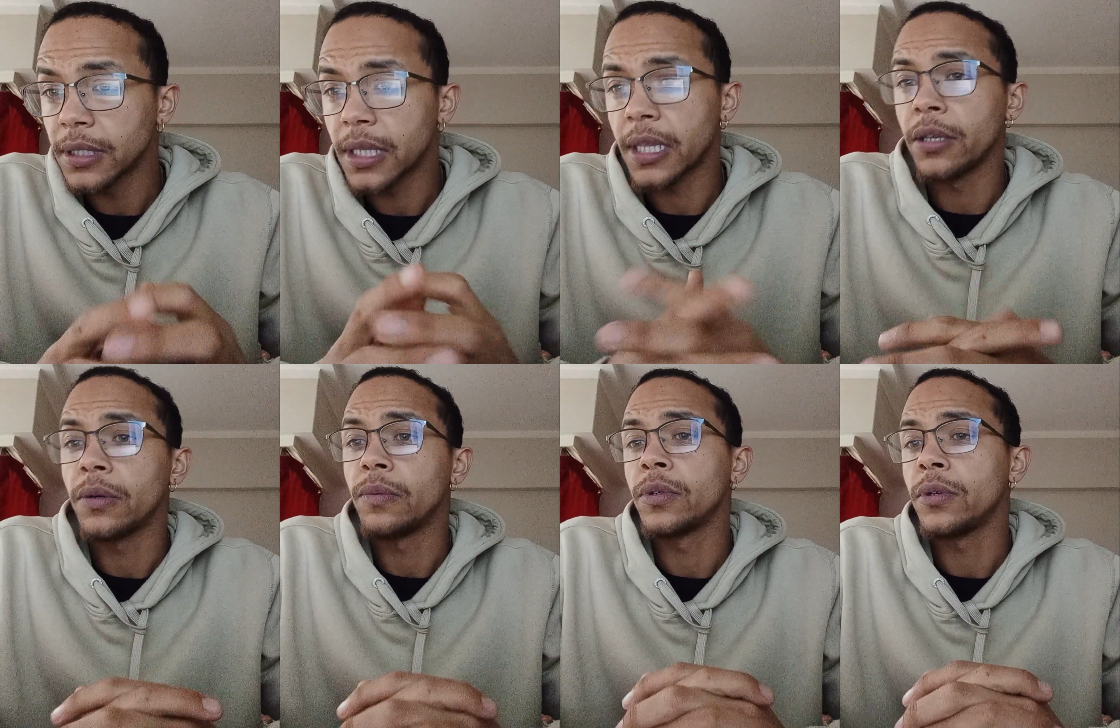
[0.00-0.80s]
they
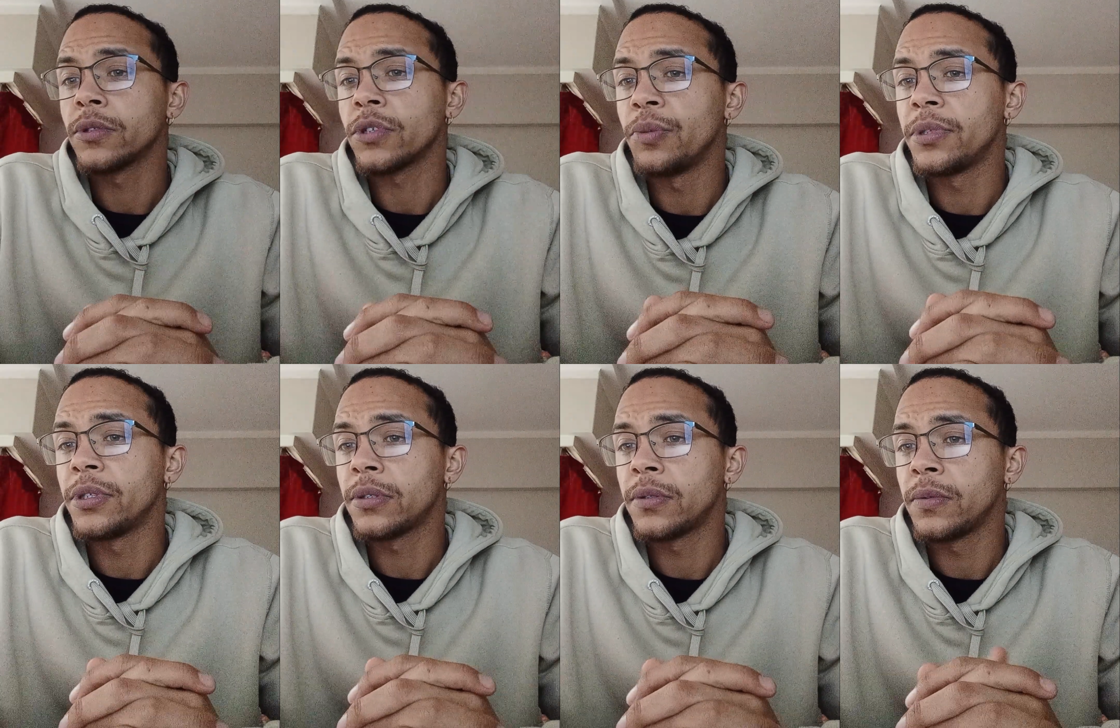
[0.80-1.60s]
would also
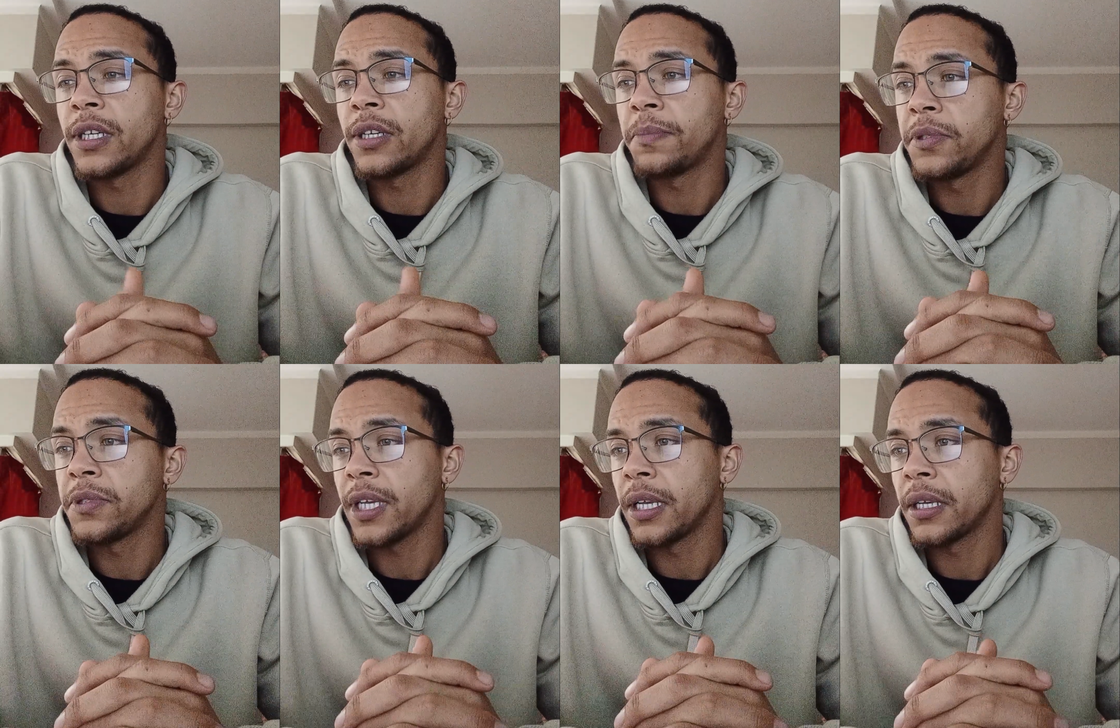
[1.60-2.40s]
open to an obtuse
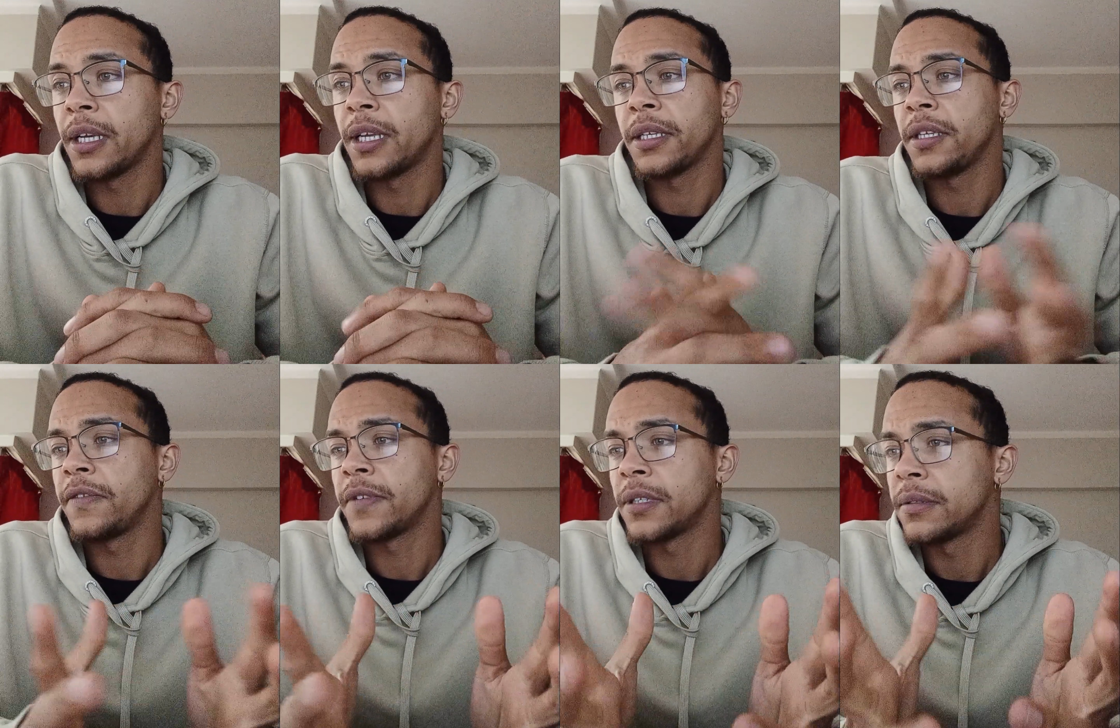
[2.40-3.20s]
angle and
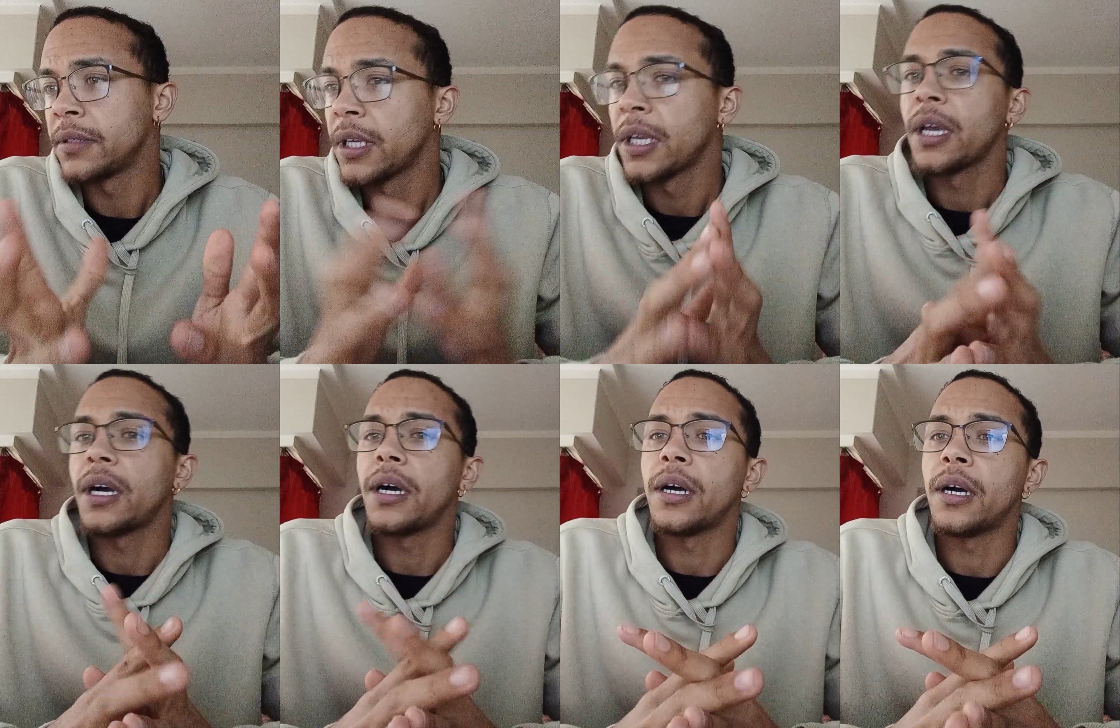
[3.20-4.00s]
even
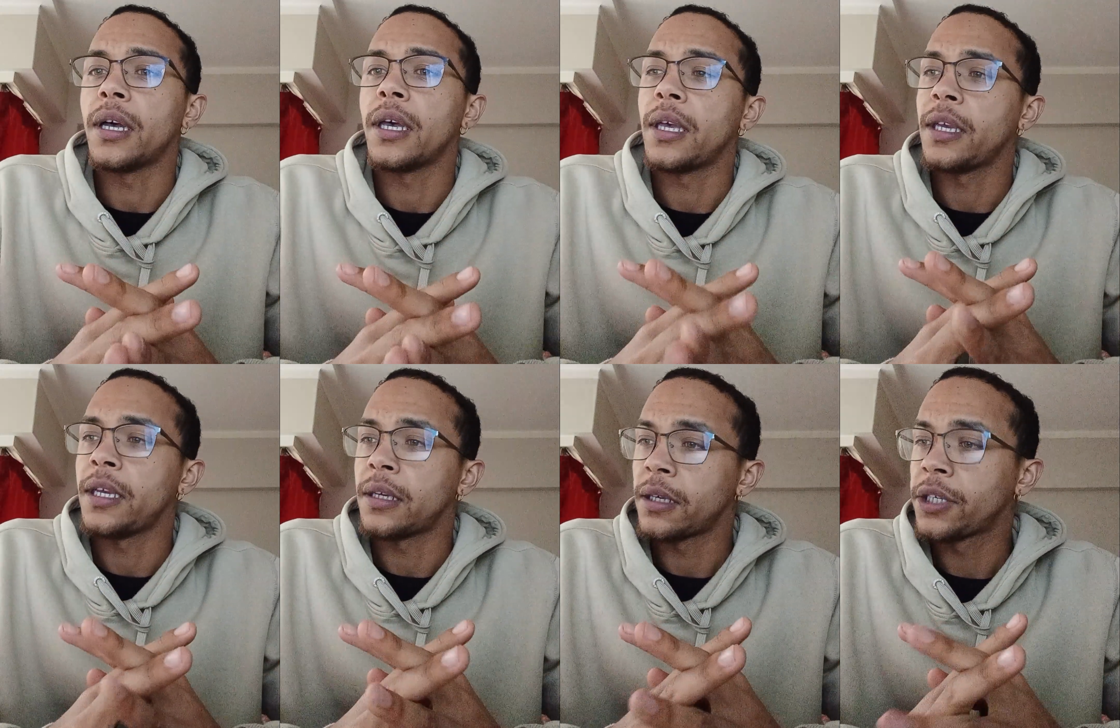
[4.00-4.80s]
uh,
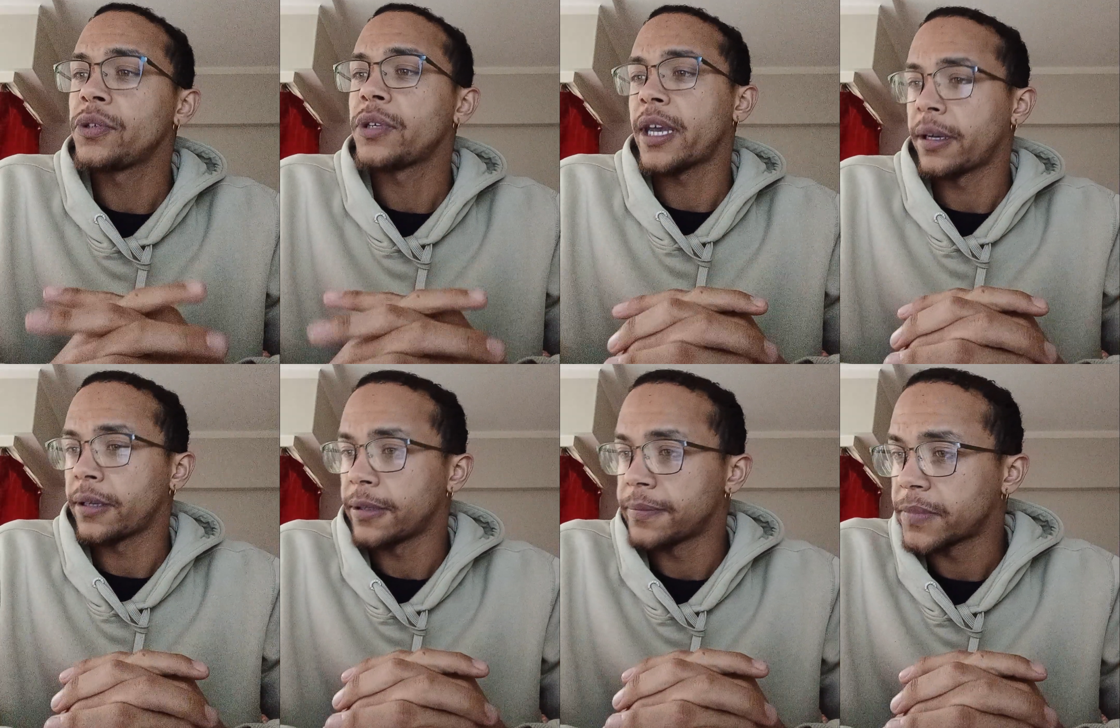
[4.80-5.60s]
an acute
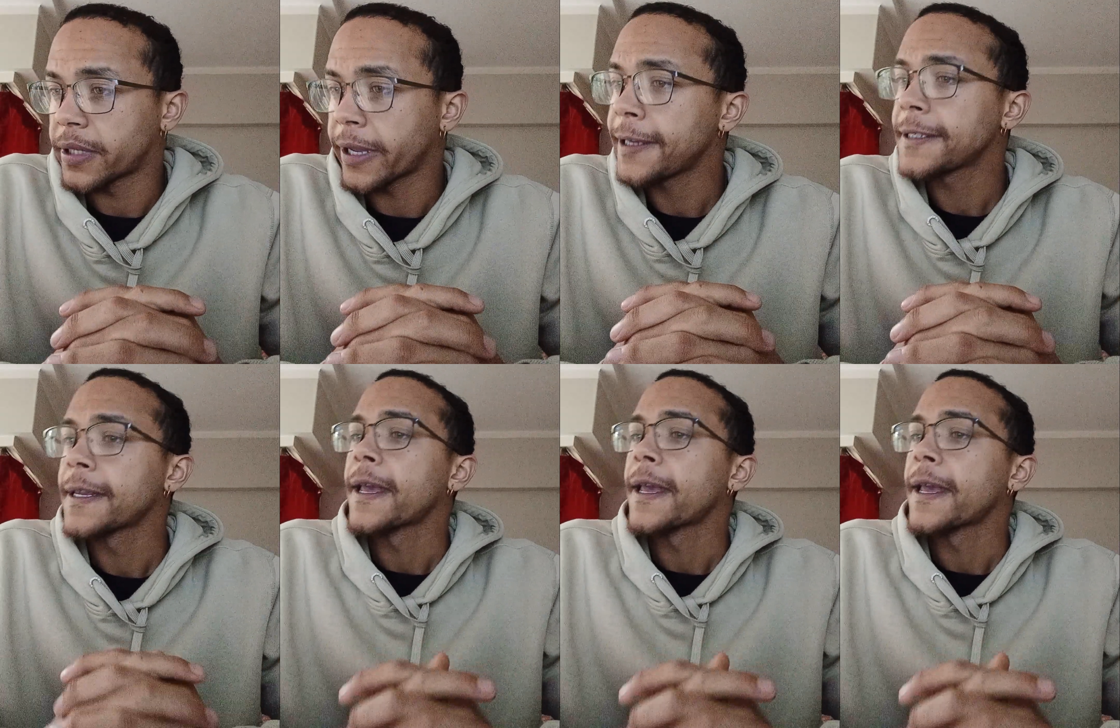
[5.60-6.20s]
angle, right?